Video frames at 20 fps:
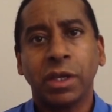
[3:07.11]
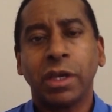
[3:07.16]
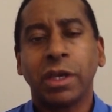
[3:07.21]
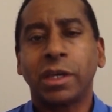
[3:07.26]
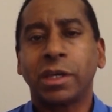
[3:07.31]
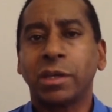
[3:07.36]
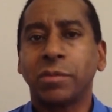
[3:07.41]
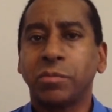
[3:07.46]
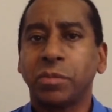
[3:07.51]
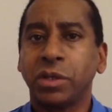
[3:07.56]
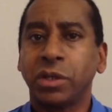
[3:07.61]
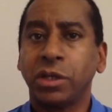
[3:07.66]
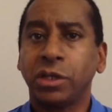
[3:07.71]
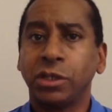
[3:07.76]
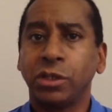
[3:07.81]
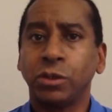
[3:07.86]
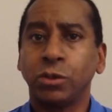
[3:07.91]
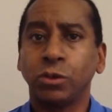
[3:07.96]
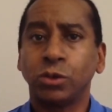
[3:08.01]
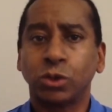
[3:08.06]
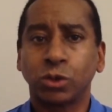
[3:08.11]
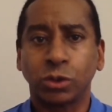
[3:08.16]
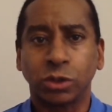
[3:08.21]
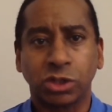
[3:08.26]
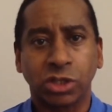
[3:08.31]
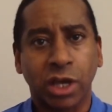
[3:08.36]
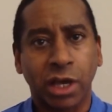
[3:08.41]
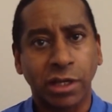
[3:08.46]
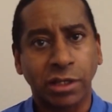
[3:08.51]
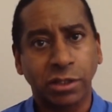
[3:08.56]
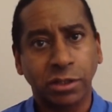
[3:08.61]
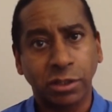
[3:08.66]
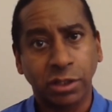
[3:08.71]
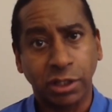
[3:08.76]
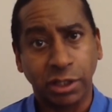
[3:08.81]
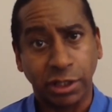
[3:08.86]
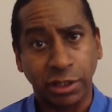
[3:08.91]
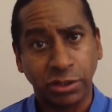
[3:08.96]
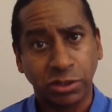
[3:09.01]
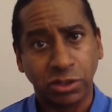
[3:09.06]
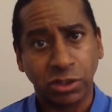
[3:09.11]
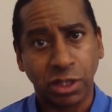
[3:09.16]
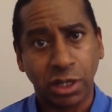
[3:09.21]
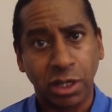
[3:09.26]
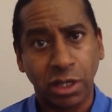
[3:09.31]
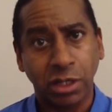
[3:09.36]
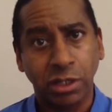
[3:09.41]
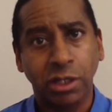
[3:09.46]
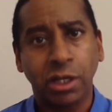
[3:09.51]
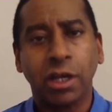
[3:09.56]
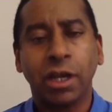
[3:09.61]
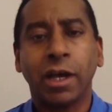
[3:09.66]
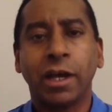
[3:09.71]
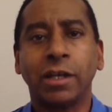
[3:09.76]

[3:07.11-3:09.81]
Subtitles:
it can be used to tighten the inside